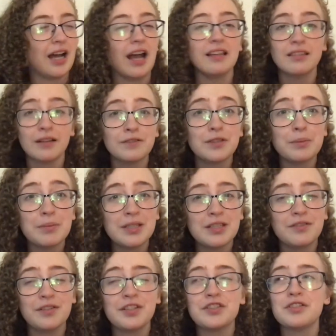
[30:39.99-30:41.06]
I love them
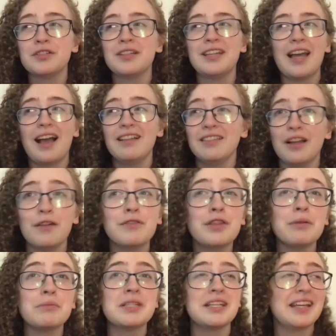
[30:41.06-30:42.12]
individually. I love
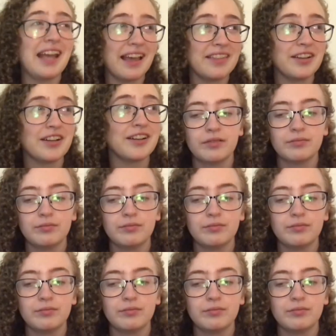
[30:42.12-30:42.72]
them together.